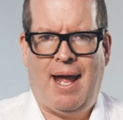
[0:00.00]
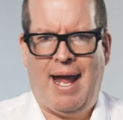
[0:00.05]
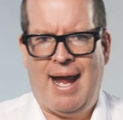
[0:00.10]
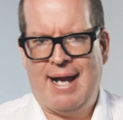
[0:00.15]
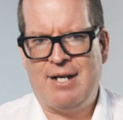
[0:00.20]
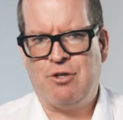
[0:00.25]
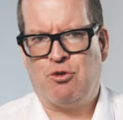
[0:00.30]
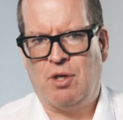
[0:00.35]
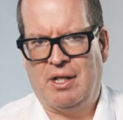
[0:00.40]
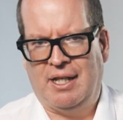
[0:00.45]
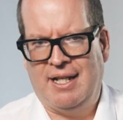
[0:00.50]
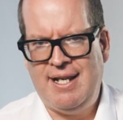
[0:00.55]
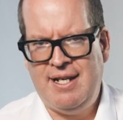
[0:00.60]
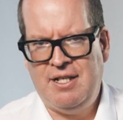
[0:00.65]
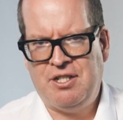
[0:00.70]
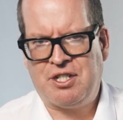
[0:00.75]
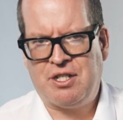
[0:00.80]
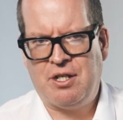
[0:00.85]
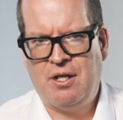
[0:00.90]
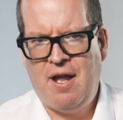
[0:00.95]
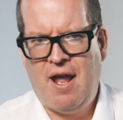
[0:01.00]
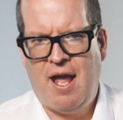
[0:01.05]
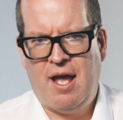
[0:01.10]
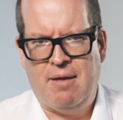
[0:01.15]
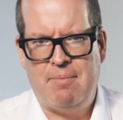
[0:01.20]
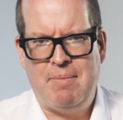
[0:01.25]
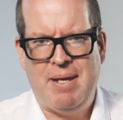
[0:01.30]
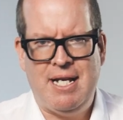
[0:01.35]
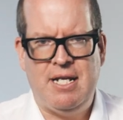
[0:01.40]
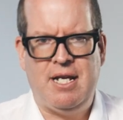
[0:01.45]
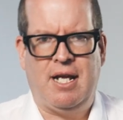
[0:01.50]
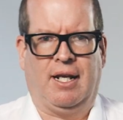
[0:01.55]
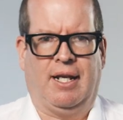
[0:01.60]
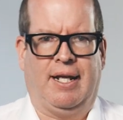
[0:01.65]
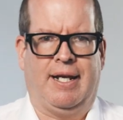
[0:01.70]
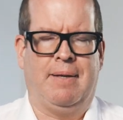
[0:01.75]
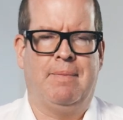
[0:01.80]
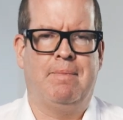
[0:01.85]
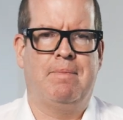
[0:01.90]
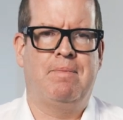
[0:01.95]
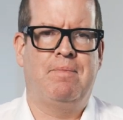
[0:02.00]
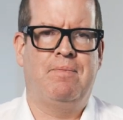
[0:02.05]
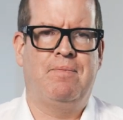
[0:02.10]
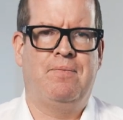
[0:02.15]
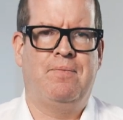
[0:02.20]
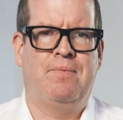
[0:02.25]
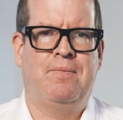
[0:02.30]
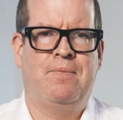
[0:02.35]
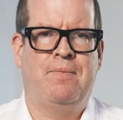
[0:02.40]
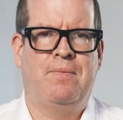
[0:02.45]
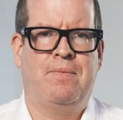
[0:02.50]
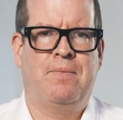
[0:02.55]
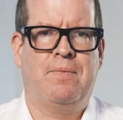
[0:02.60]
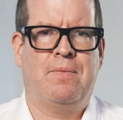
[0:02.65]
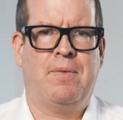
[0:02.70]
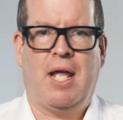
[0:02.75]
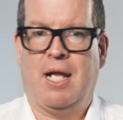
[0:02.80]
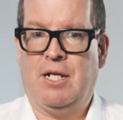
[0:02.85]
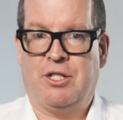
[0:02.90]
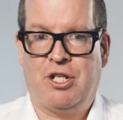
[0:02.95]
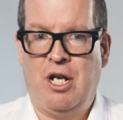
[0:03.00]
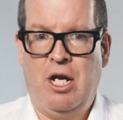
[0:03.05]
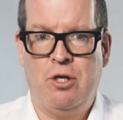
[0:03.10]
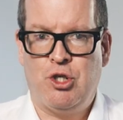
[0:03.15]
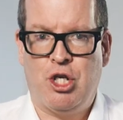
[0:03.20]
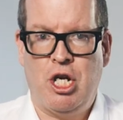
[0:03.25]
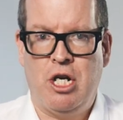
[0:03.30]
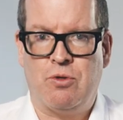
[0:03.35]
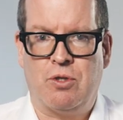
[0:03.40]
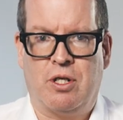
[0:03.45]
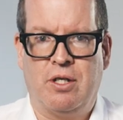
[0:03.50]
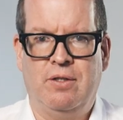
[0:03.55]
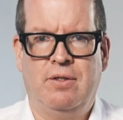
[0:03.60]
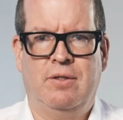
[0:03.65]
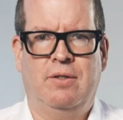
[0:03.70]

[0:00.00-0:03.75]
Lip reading: and released immediately. It's no joke.